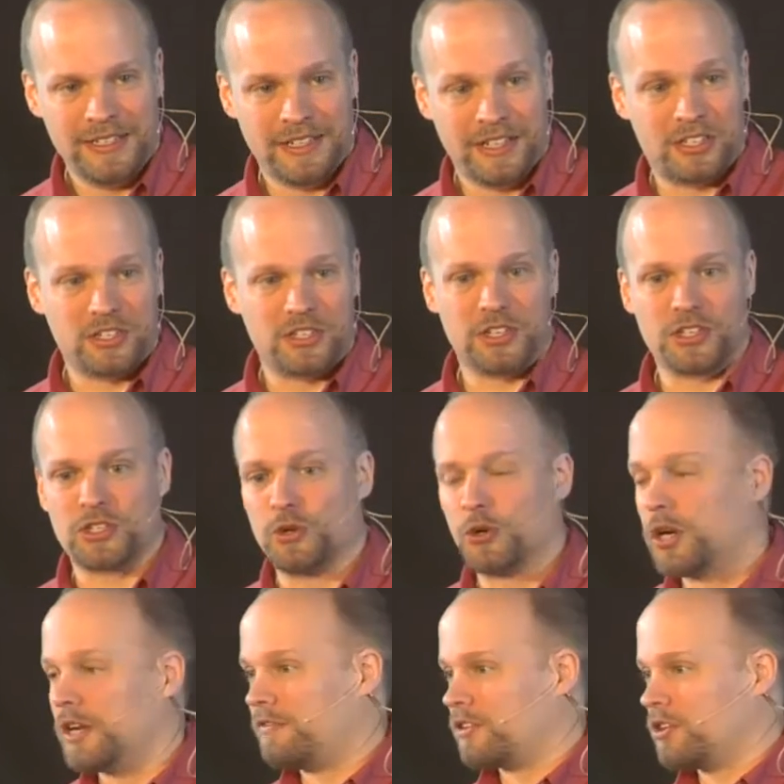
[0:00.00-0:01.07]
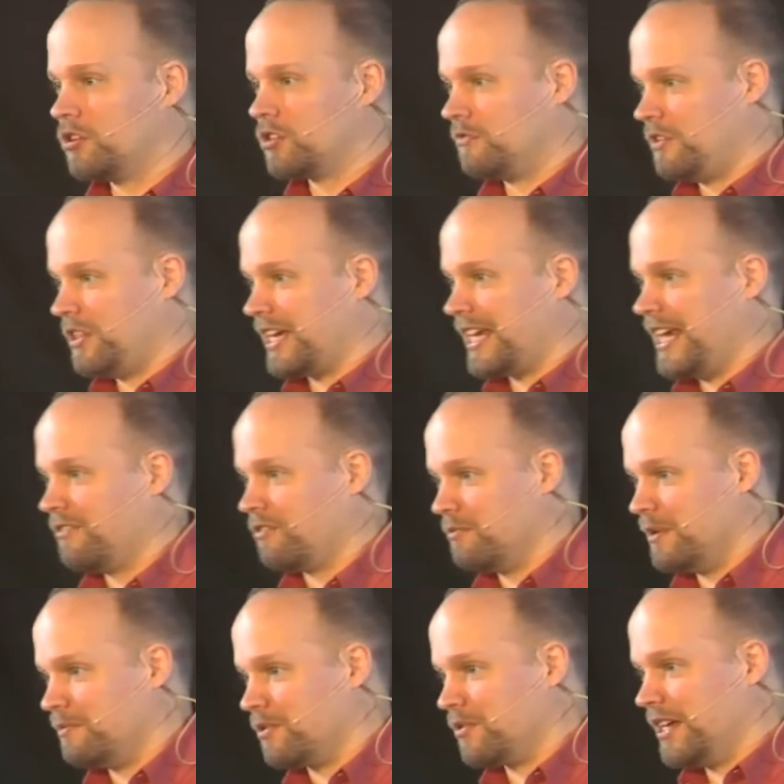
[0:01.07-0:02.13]
This is the story, for those of you that can't
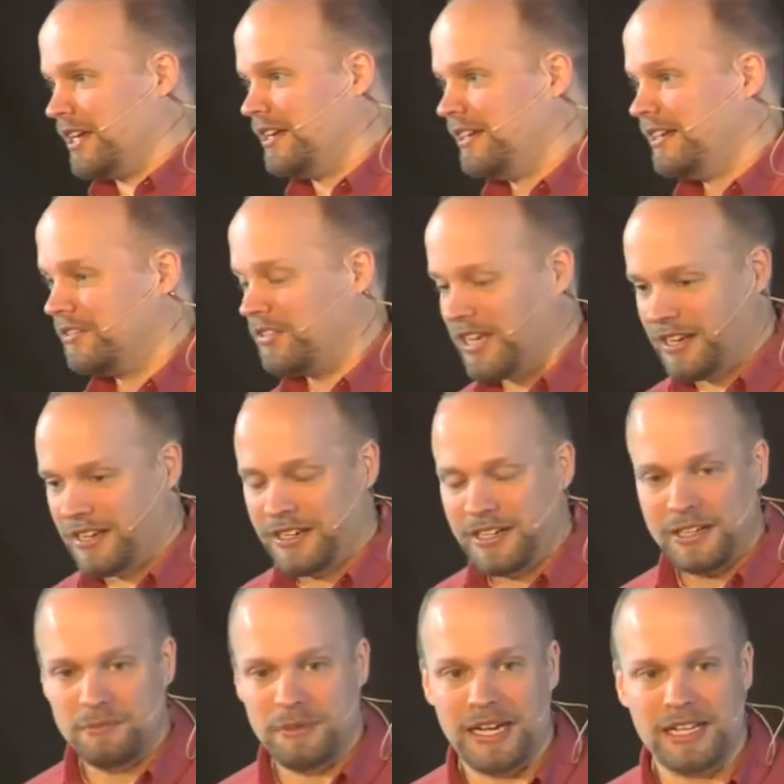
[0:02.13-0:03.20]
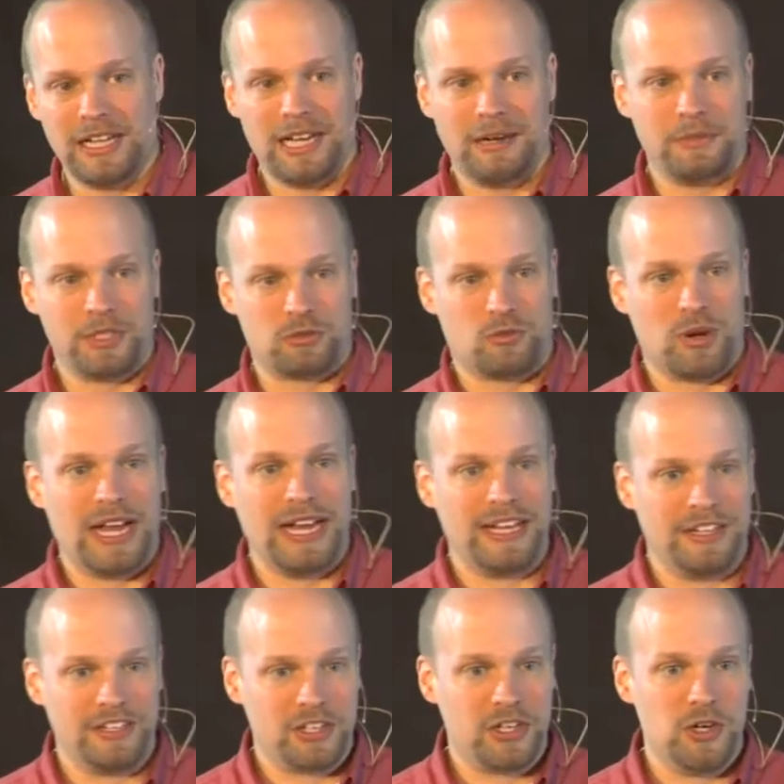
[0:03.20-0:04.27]
remember, that Balaam is
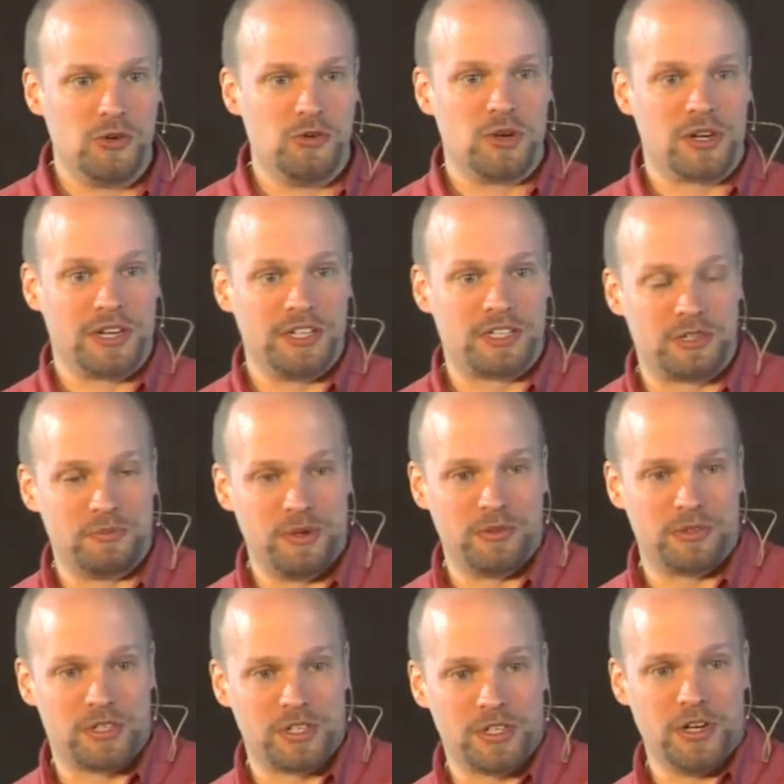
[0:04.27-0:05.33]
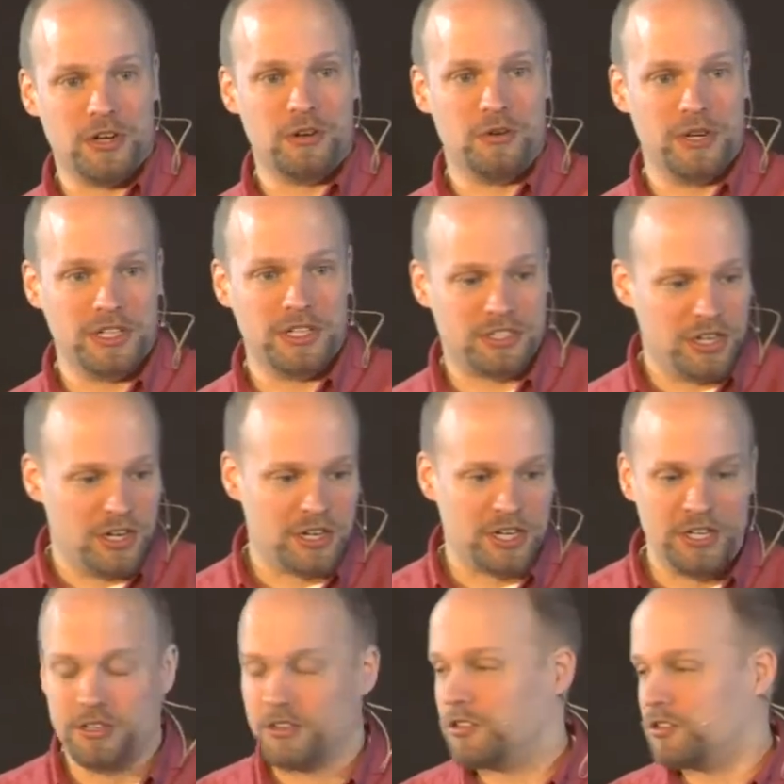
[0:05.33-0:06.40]
riding to go where he's supposed to go, and his
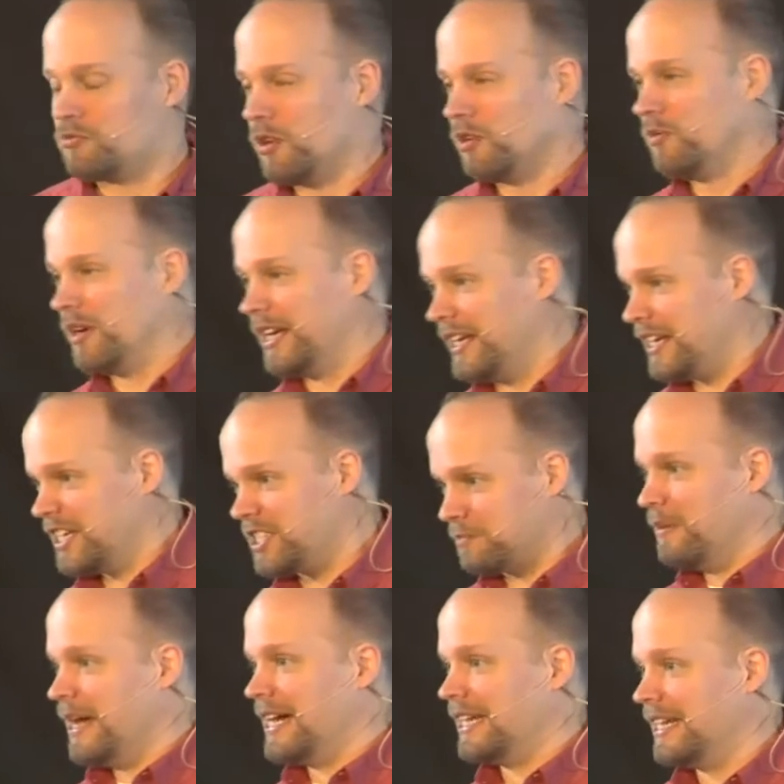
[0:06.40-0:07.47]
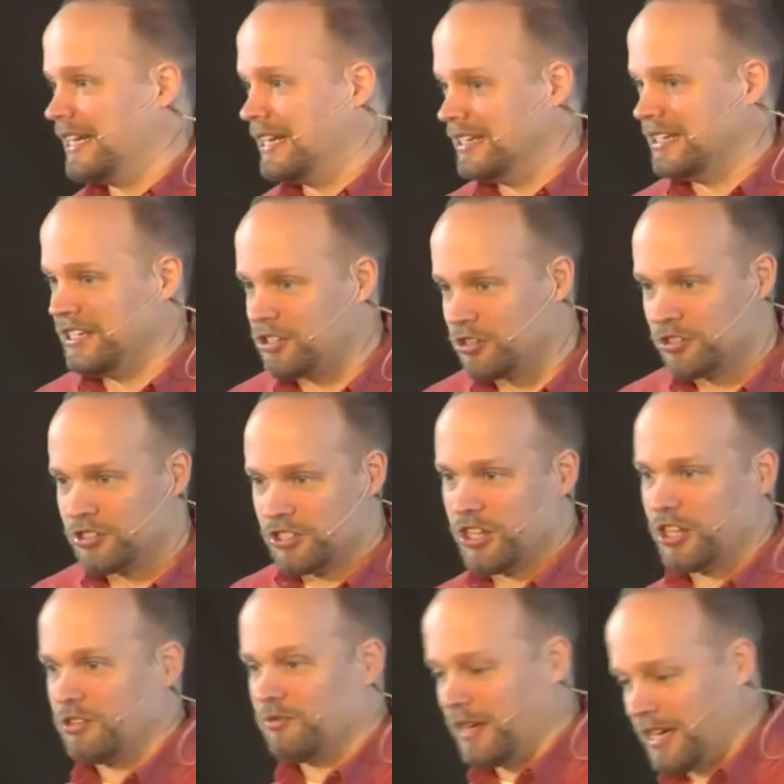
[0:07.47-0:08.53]
donkey turns one way and he gets mad at it, and he turns the
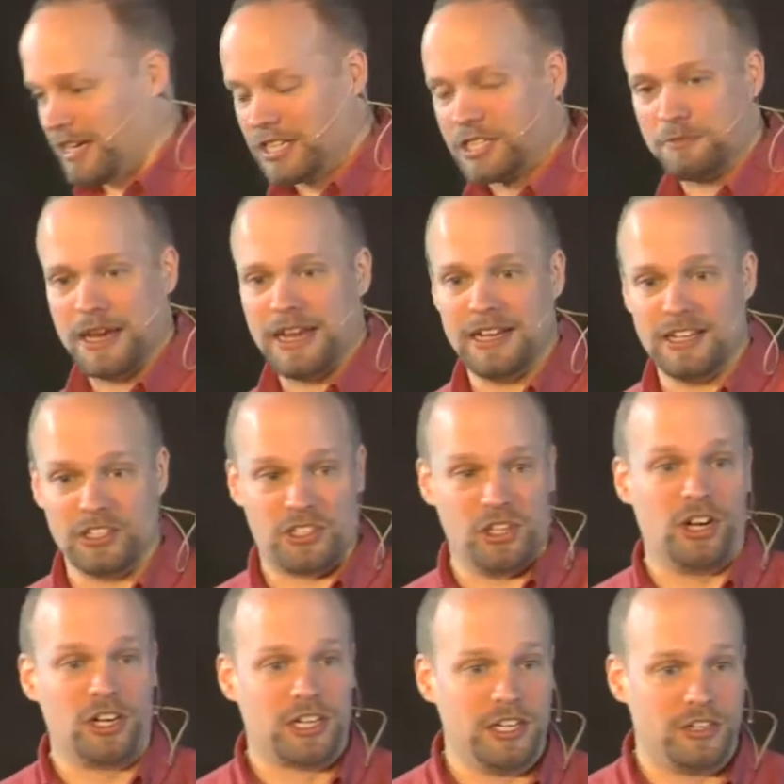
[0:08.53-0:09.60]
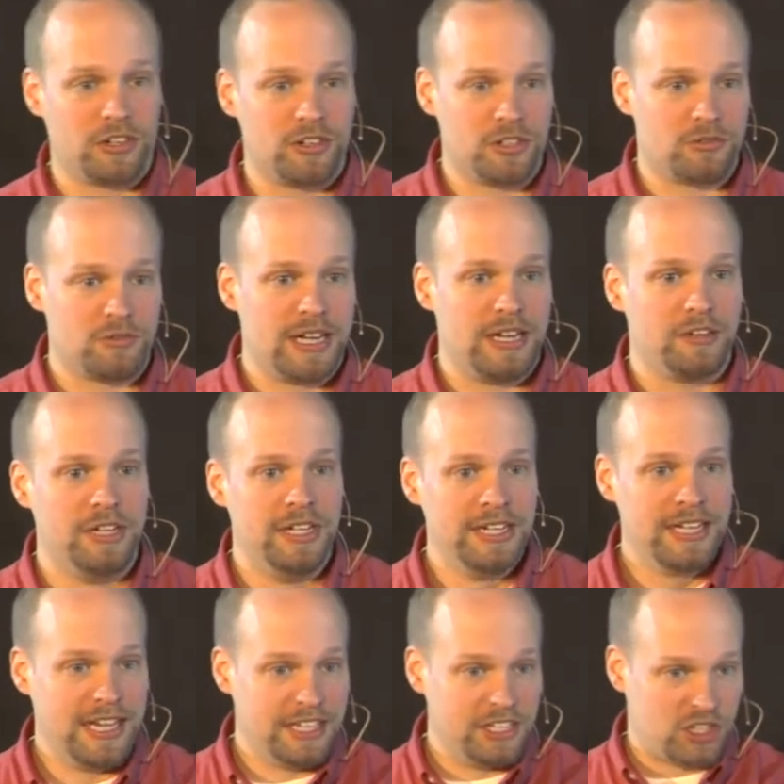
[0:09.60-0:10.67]
other way and he gets mad at it. His donkey turns around
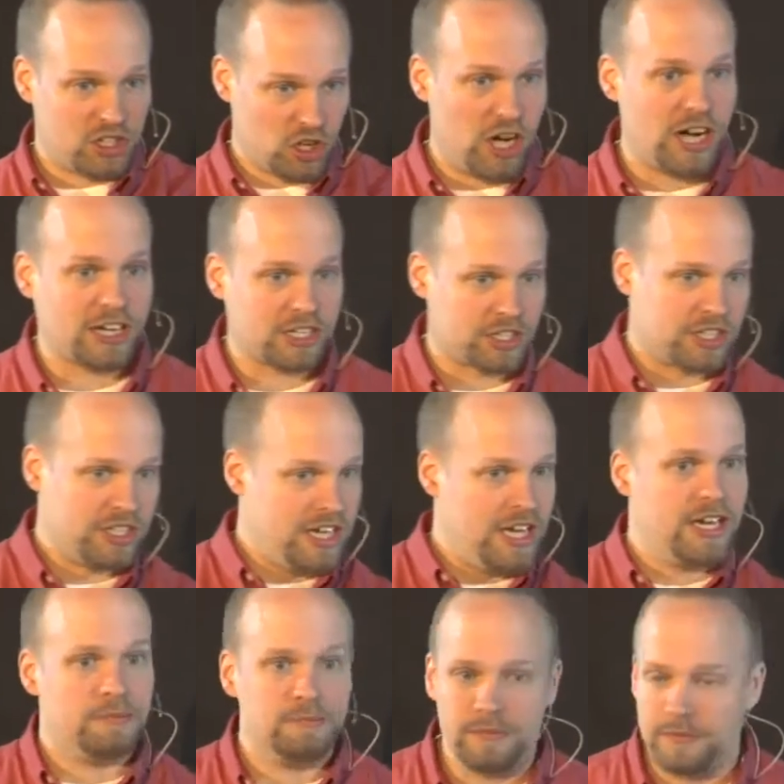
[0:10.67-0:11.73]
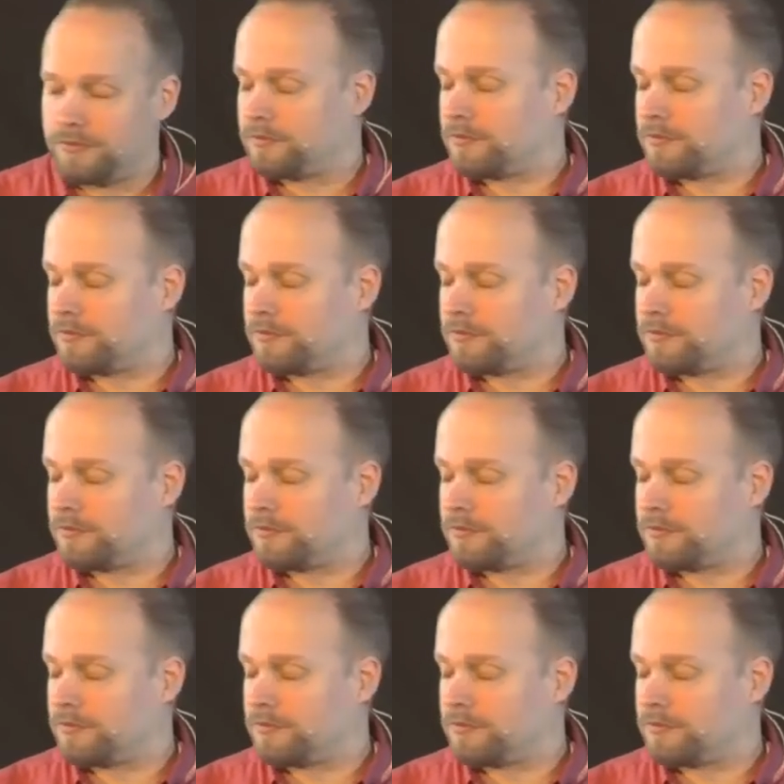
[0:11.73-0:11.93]
and talks to him.